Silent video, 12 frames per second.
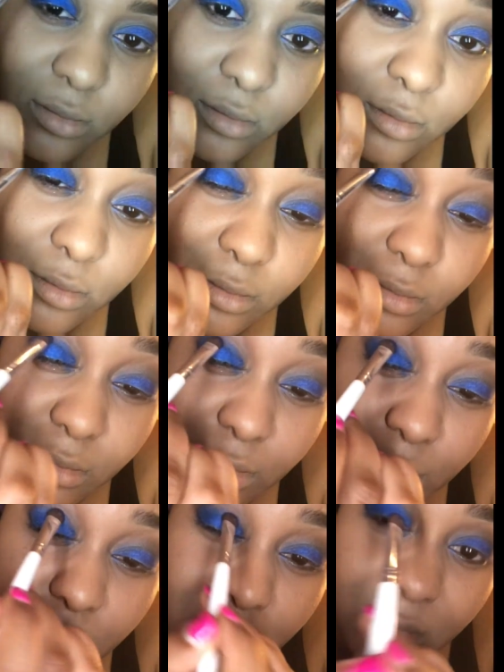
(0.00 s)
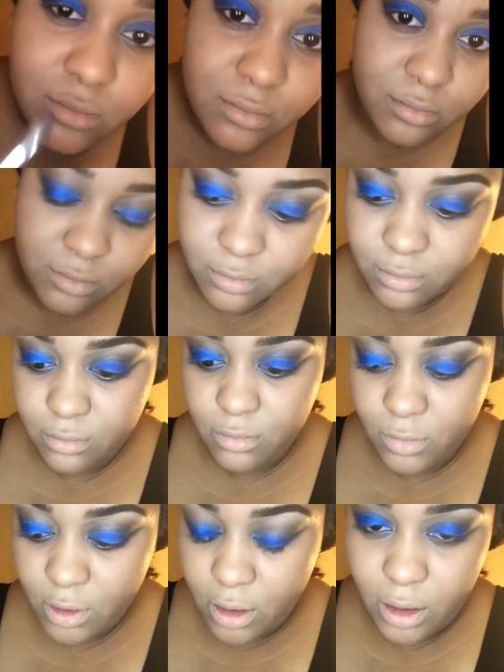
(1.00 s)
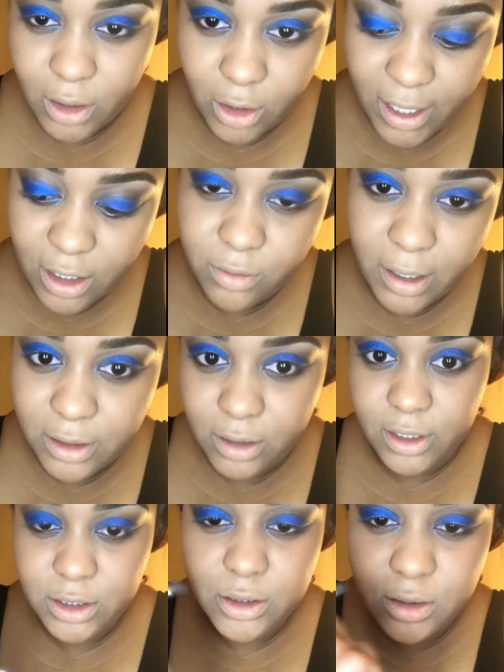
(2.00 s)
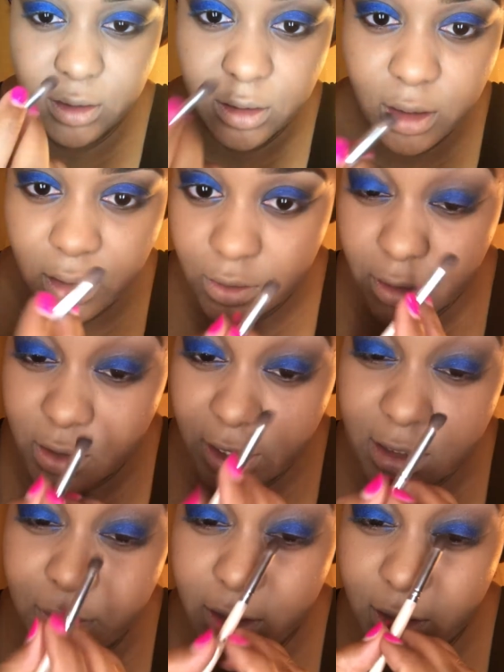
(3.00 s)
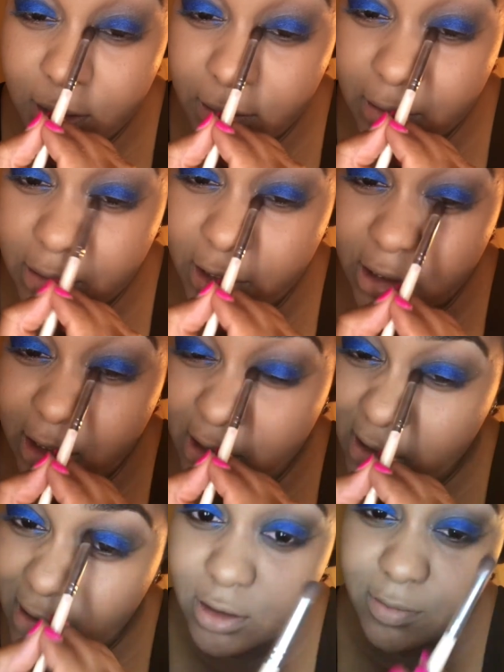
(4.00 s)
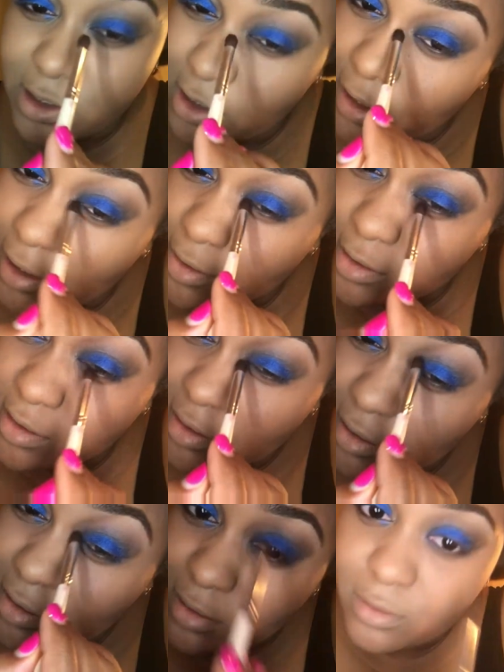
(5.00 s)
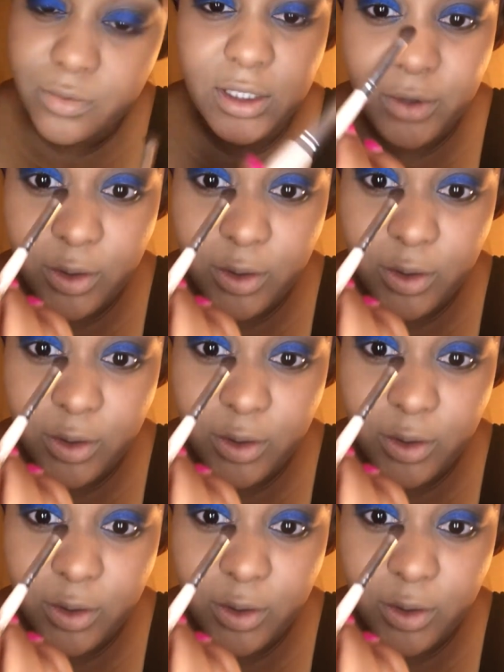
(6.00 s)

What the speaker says: it can be easily wiped away or put on with concealer. So just continue watching, ladies.